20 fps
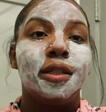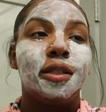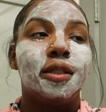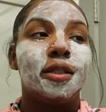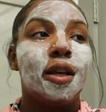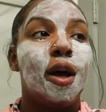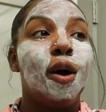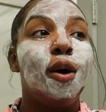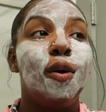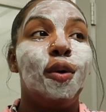
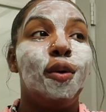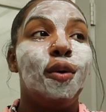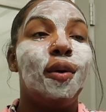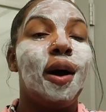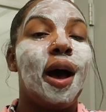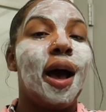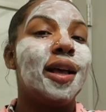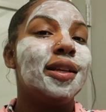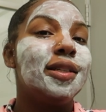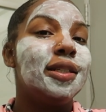So
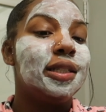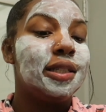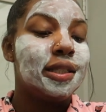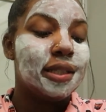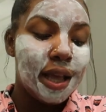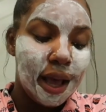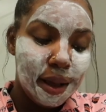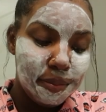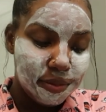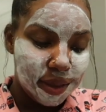I just
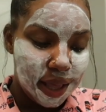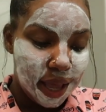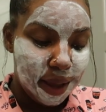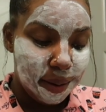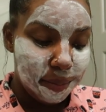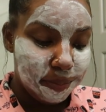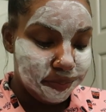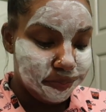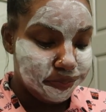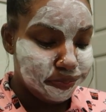stopped
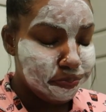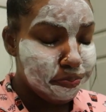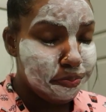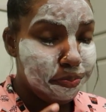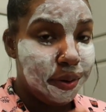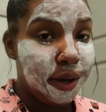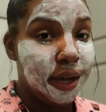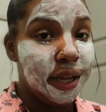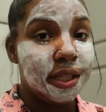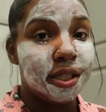that.
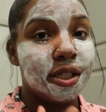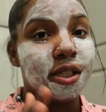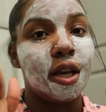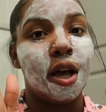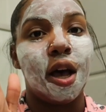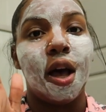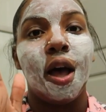But